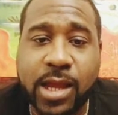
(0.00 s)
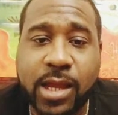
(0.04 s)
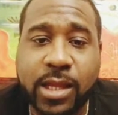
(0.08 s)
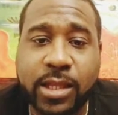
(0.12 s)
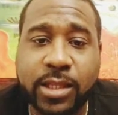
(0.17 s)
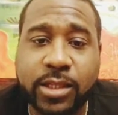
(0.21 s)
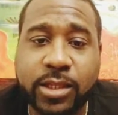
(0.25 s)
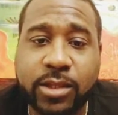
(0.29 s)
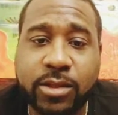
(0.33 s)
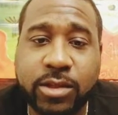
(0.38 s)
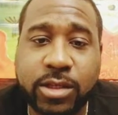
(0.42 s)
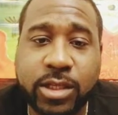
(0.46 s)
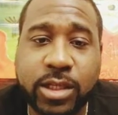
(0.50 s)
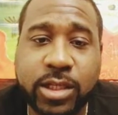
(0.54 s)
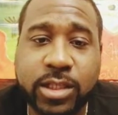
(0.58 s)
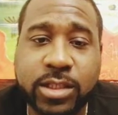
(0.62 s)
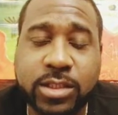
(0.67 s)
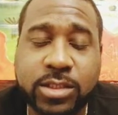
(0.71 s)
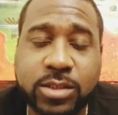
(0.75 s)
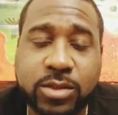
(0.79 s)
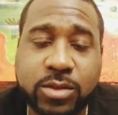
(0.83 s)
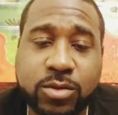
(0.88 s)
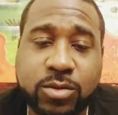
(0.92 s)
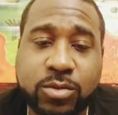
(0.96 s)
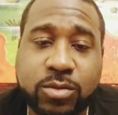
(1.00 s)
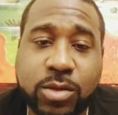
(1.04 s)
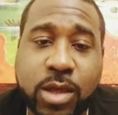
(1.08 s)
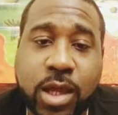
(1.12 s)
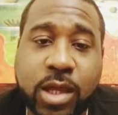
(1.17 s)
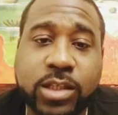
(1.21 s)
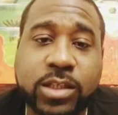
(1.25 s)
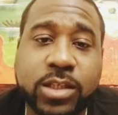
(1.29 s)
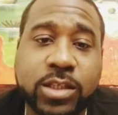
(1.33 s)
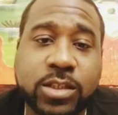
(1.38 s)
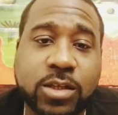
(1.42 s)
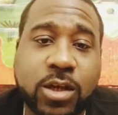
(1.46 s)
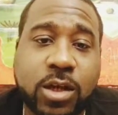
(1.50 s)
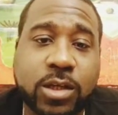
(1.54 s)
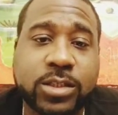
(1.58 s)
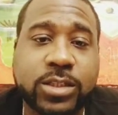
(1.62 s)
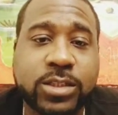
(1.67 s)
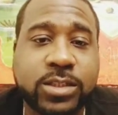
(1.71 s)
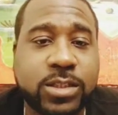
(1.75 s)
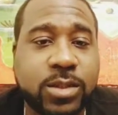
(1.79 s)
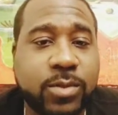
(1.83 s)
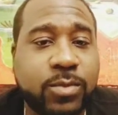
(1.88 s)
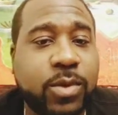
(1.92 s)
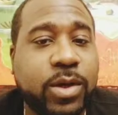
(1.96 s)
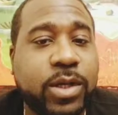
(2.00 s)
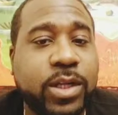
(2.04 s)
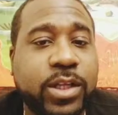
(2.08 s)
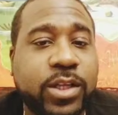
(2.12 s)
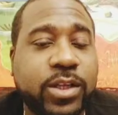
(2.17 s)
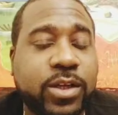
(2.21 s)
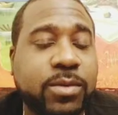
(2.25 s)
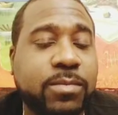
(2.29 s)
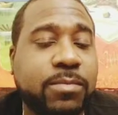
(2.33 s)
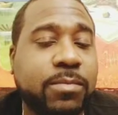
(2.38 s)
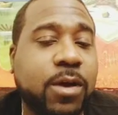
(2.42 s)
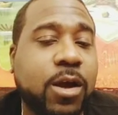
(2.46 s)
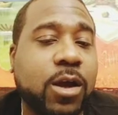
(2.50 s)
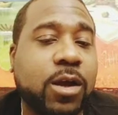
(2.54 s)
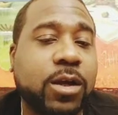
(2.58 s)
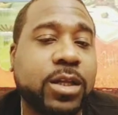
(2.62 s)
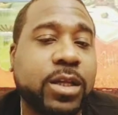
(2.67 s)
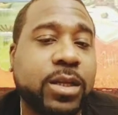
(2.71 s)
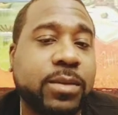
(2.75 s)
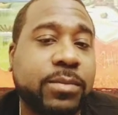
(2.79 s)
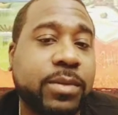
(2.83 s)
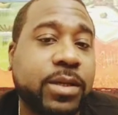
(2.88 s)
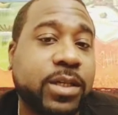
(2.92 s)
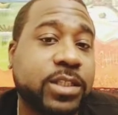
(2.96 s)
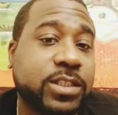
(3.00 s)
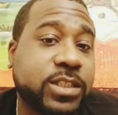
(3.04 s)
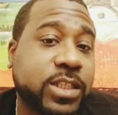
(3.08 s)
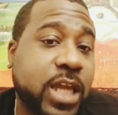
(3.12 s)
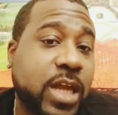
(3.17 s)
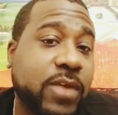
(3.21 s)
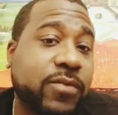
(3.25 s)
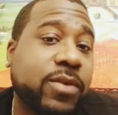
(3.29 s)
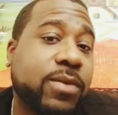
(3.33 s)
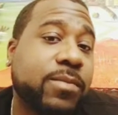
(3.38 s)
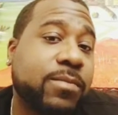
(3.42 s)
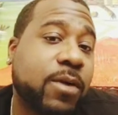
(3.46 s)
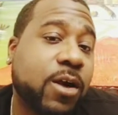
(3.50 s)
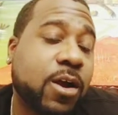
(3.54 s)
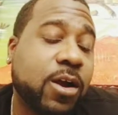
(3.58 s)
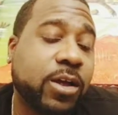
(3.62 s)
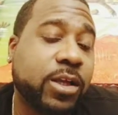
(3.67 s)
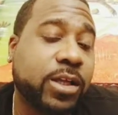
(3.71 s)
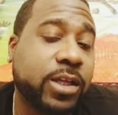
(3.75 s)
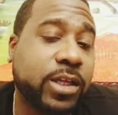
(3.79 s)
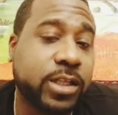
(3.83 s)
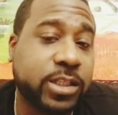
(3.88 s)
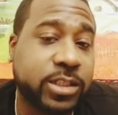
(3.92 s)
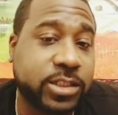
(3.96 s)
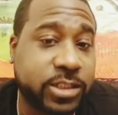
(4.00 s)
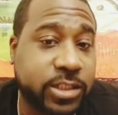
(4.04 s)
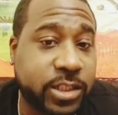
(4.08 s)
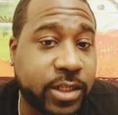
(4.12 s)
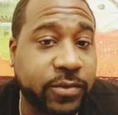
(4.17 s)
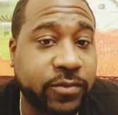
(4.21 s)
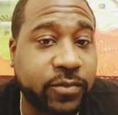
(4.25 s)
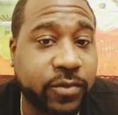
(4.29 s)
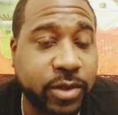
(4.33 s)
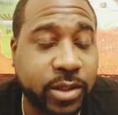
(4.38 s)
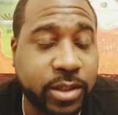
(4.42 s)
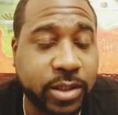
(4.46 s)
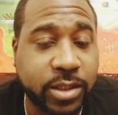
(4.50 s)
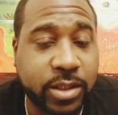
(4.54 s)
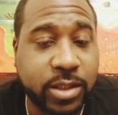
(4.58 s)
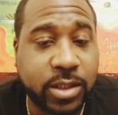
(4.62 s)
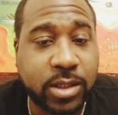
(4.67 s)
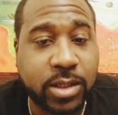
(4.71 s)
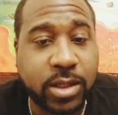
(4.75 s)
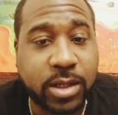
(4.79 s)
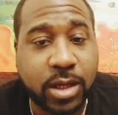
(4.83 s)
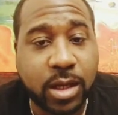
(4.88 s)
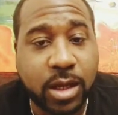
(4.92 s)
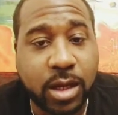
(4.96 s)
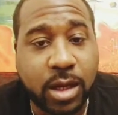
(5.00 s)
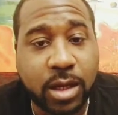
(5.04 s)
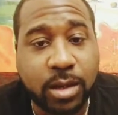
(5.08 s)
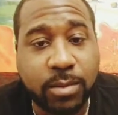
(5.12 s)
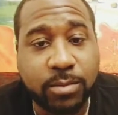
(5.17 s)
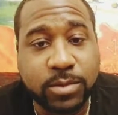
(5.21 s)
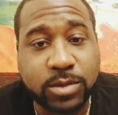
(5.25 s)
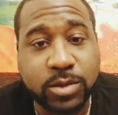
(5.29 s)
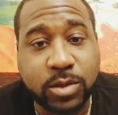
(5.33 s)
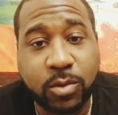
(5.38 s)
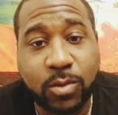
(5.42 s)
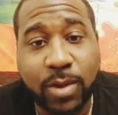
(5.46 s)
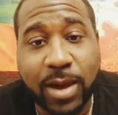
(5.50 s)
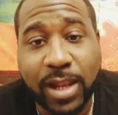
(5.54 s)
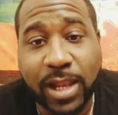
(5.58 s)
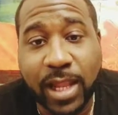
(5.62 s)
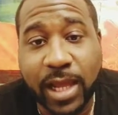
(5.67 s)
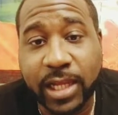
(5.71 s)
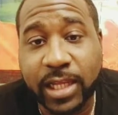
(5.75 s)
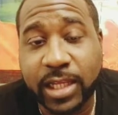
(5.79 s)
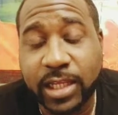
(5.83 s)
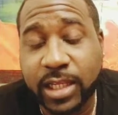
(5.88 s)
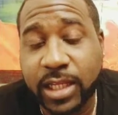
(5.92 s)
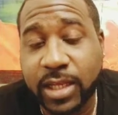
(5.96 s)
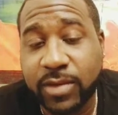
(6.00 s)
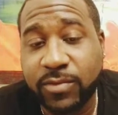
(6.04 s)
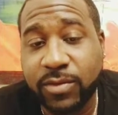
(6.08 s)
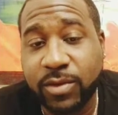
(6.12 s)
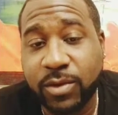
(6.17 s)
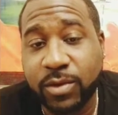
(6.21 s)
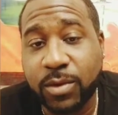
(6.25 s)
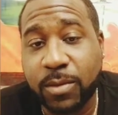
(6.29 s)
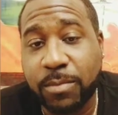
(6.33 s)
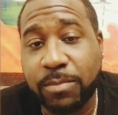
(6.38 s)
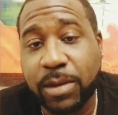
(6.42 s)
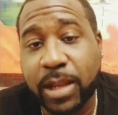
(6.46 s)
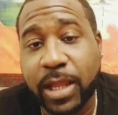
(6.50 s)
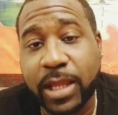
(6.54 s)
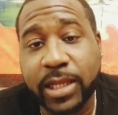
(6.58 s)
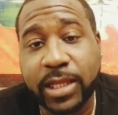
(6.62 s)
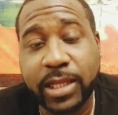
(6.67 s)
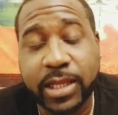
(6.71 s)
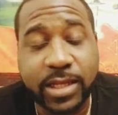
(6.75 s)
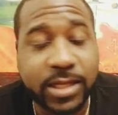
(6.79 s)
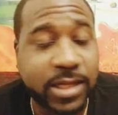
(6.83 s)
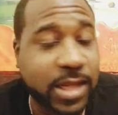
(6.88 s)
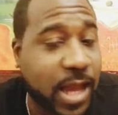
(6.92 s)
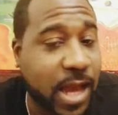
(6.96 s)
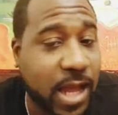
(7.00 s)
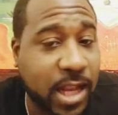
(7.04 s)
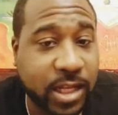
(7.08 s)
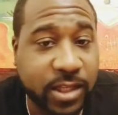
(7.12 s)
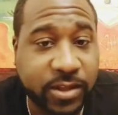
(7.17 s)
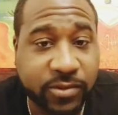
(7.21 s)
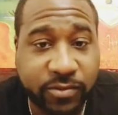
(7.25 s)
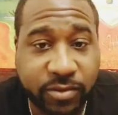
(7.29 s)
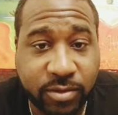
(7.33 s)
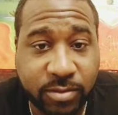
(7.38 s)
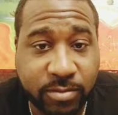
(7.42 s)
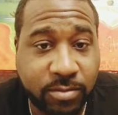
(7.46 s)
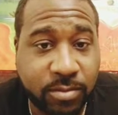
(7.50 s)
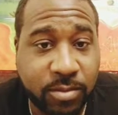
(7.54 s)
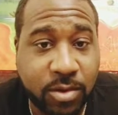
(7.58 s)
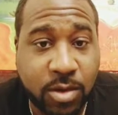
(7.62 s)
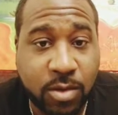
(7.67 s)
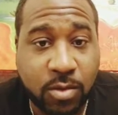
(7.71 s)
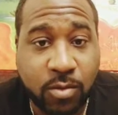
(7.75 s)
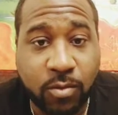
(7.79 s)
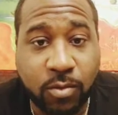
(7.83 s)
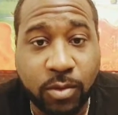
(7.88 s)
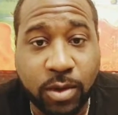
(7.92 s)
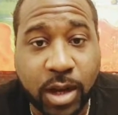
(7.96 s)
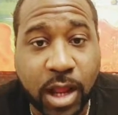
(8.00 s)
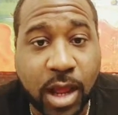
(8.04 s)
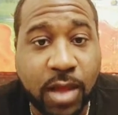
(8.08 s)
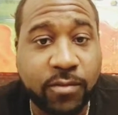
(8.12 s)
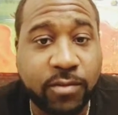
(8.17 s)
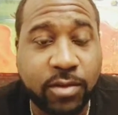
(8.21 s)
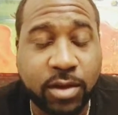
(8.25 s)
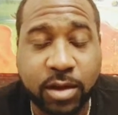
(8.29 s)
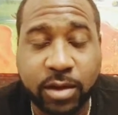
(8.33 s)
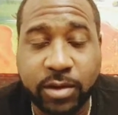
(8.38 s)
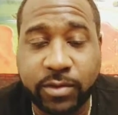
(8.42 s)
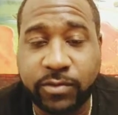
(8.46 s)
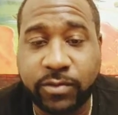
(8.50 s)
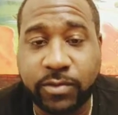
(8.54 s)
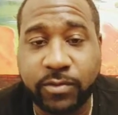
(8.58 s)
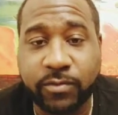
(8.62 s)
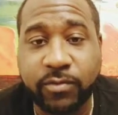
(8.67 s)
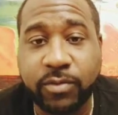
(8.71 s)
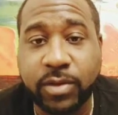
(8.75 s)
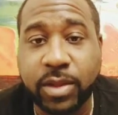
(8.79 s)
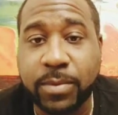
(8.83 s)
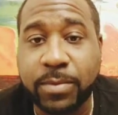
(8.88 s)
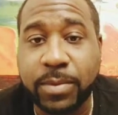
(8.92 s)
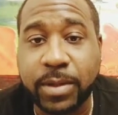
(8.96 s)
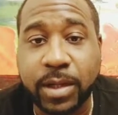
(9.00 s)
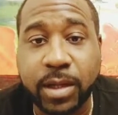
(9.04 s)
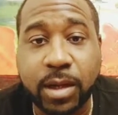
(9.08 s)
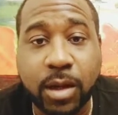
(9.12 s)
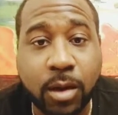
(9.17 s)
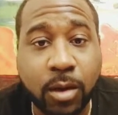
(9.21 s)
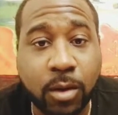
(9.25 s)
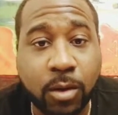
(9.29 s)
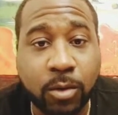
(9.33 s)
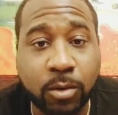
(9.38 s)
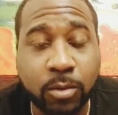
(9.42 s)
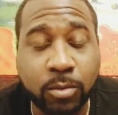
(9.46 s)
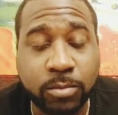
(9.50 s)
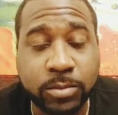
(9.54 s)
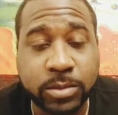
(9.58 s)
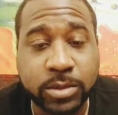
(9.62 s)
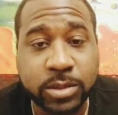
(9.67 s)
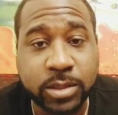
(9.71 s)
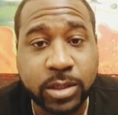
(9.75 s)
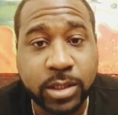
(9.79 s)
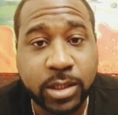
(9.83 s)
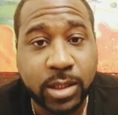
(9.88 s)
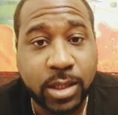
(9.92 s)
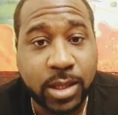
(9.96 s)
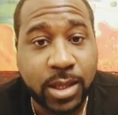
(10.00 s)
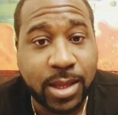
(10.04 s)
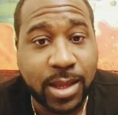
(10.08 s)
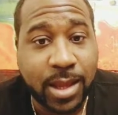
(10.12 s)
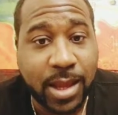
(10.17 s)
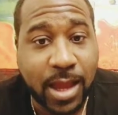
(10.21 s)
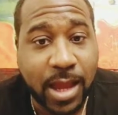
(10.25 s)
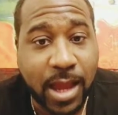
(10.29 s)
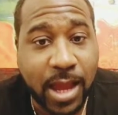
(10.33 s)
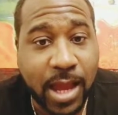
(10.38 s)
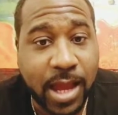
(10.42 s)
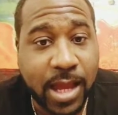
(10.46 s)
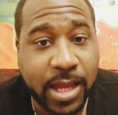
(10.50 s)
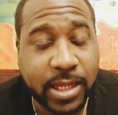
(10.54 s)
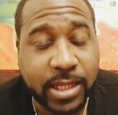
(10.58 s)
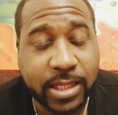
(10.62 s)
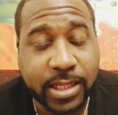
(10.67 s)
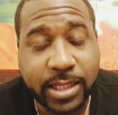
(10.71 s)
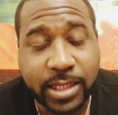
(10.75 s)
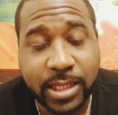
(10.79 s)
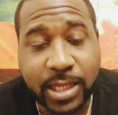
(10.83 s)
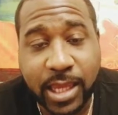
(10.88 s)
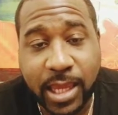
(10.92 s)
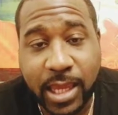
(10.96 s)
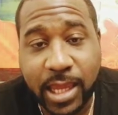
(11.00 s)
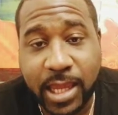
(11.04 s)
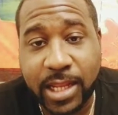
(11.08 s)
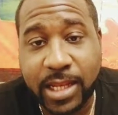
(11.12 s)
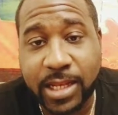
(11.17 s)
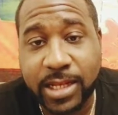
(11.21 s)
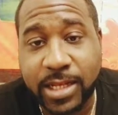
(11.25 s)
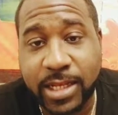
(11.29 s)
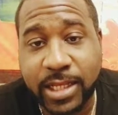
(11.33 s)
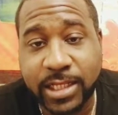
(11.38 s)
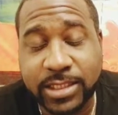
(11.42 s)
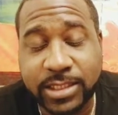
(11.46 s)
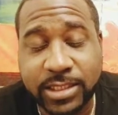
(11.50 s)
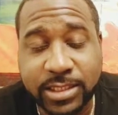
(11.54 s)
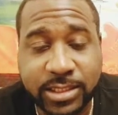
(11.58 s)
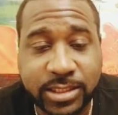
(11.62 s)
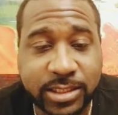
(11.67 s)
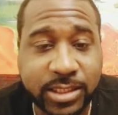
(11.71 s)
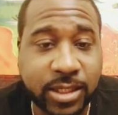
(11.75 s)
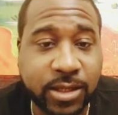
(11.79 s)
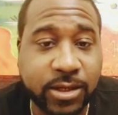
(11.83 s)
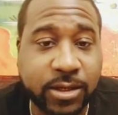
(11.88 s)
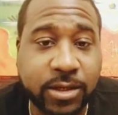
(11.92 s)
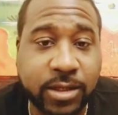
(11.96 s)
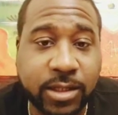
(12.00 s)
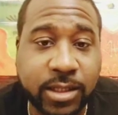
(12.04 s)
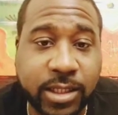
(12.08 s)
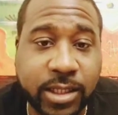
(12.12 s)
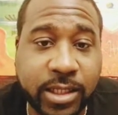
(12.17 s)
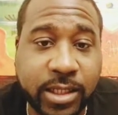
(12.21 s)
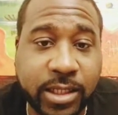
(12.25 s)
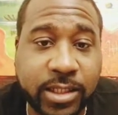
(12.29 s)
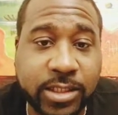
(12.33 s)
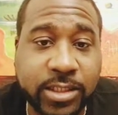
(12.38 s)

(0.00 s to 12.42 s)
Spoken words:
you need to actually talk to someone in your market, because every market is different. So while I could give you a blanket knowledge from what I've learned from flipping homes, I can't necessarily